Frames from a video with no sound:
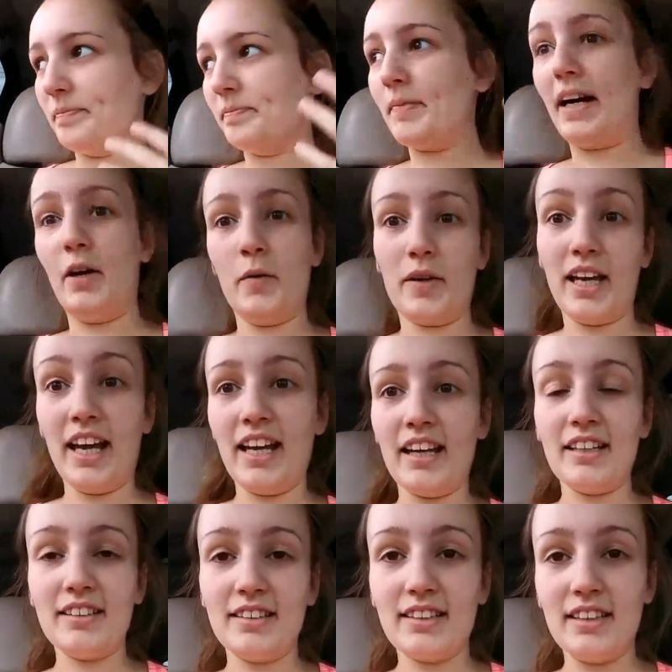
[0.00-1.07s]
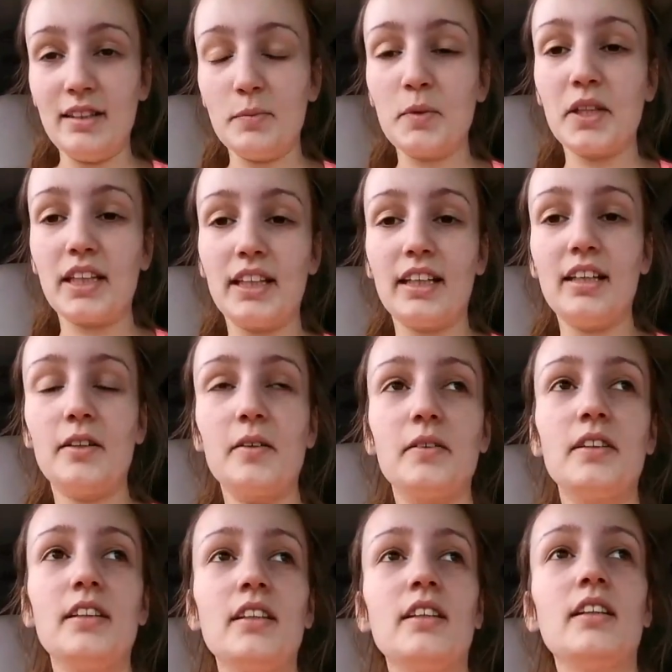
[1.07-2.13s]
my okay to keep working out,
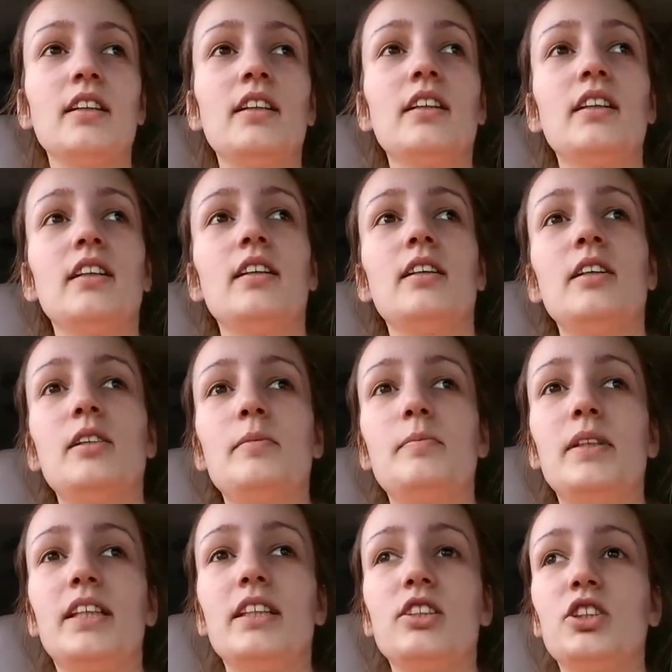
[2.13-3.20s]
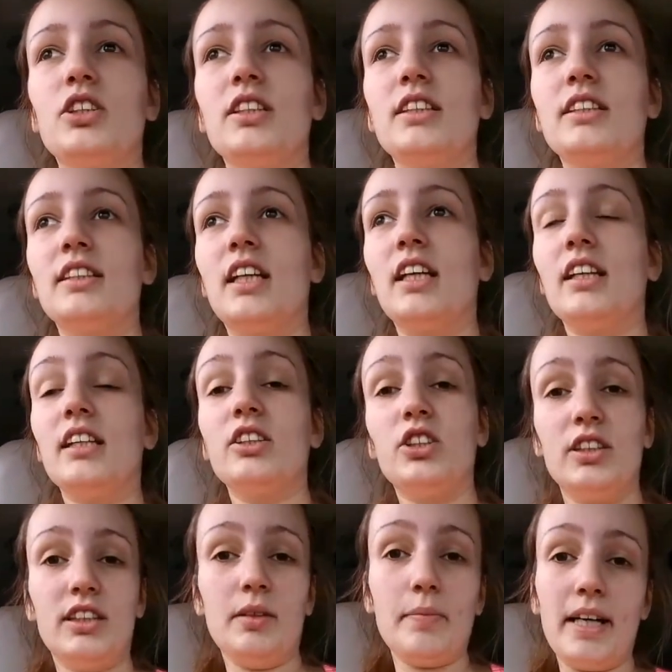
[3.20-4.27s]
because she didn't say anything.
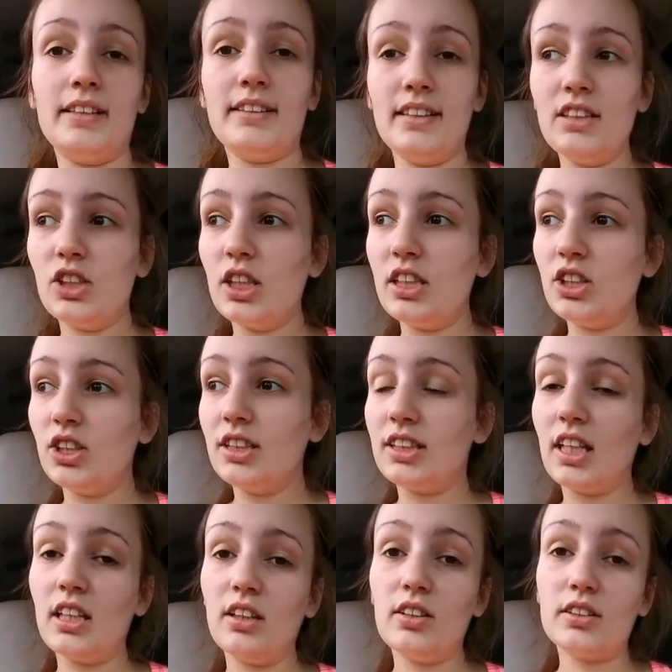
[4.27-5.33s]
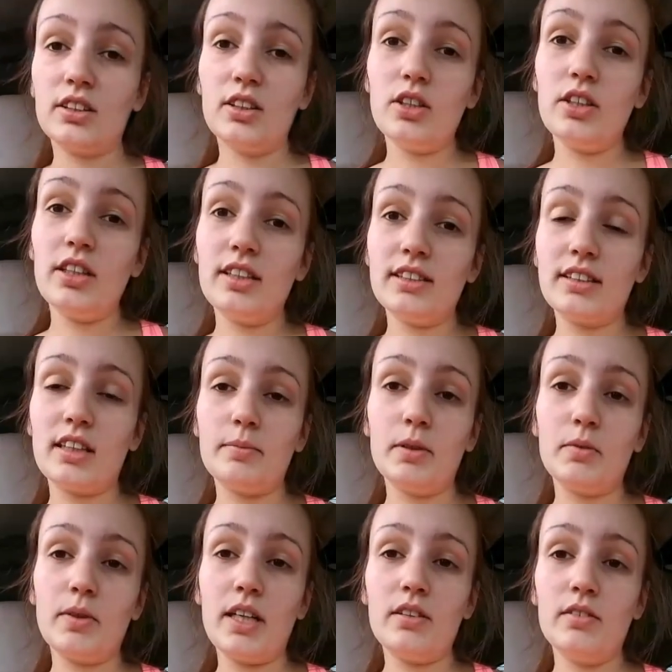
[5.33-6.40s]
She seen my incision, she said it looks good, it's gonna
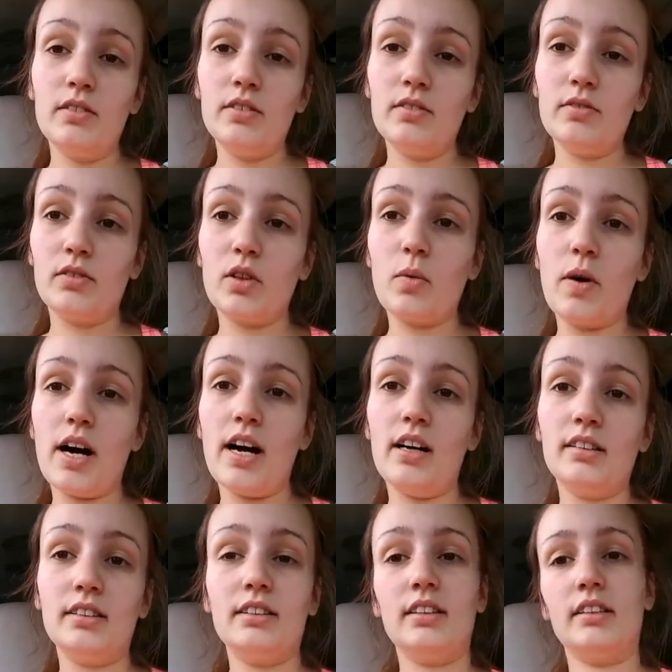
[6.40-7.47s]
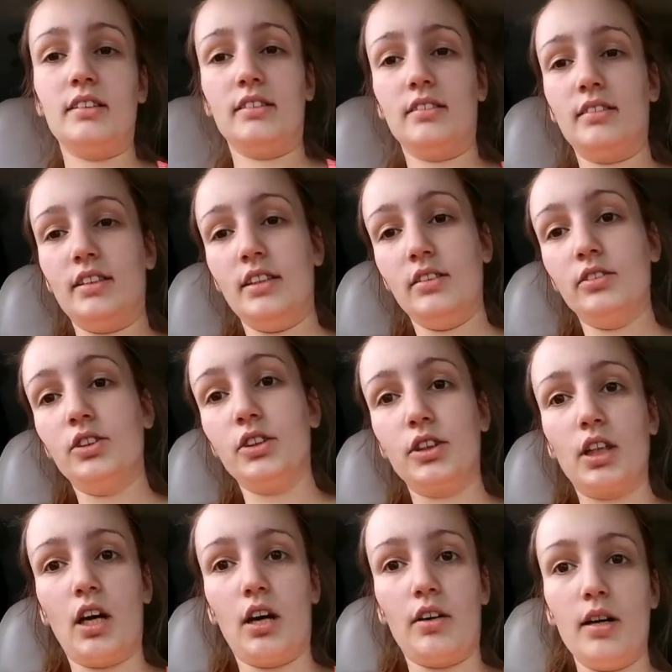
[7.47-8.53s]
be red for a while and then it'll
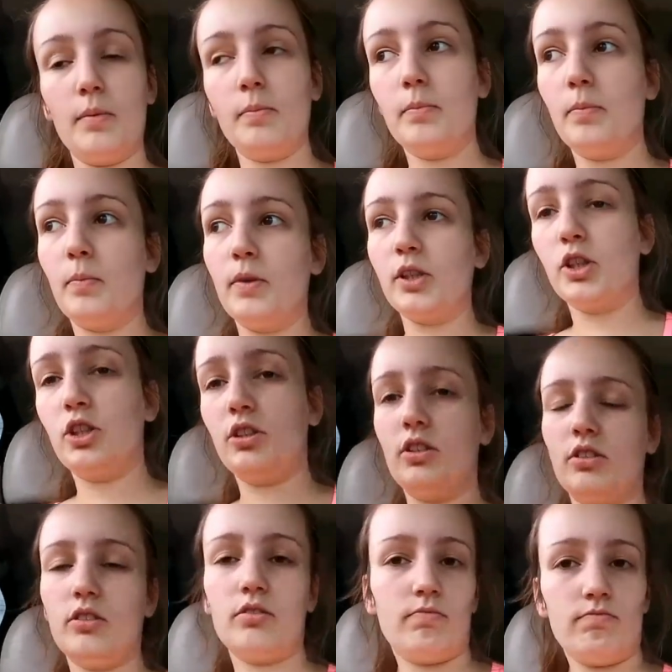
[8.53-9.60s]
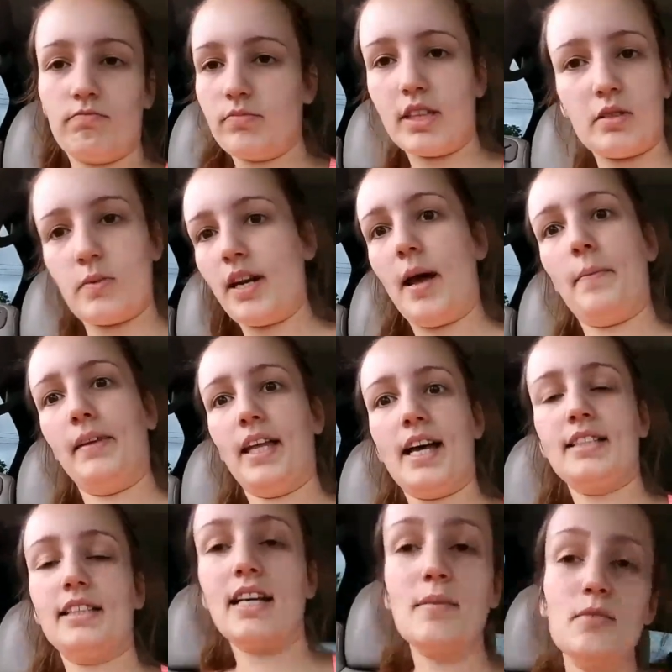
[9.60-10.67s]
just scar up, which that's what happened
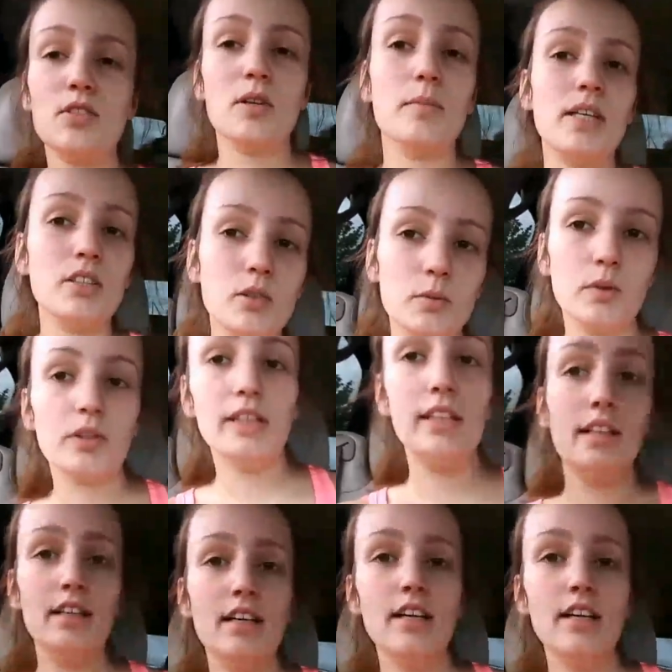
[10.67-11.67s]
last time, so I'm not too worried.